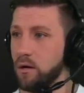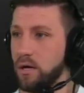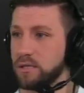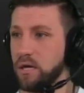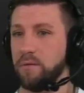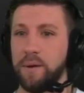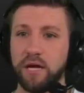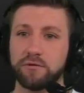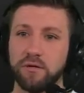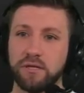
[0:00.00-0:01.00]
I'll say the
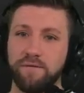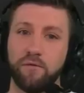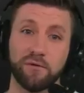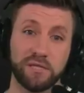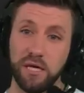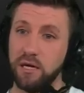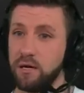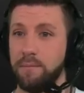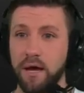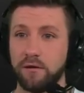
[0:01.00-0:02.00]
Patriots at 14,
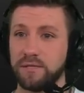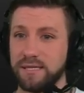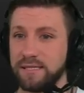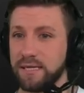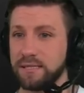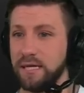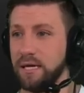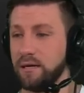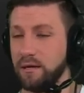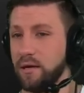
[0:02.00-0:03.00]
Commanders at
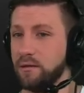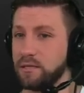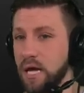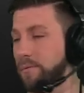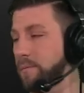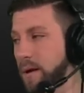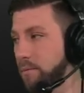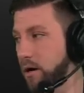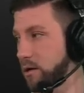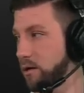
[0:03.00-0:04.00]
16, and then the Tampa Bay
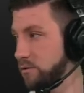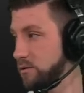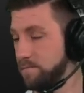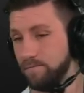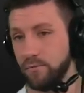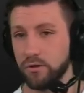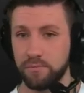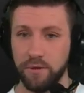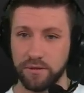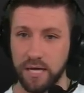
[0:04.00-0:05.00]
Buccaneers. Those
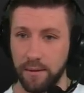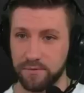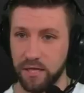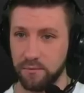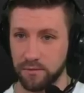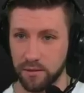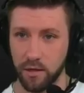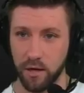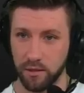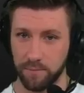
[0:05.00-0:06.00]
would be the top teams
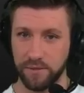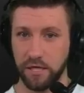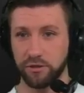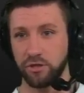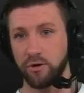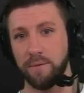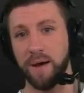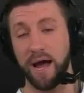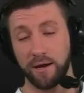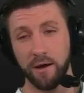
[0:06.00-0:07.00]
to potentially trade
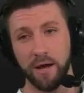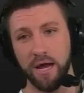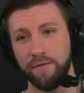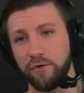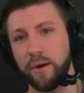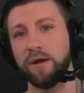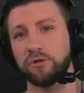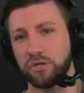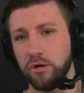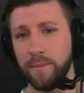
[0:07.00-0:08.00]
back. If the
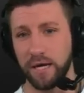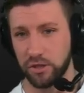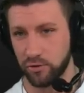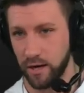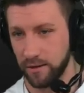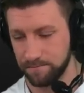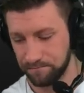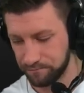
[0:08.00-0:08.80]
Raiders do make a trade,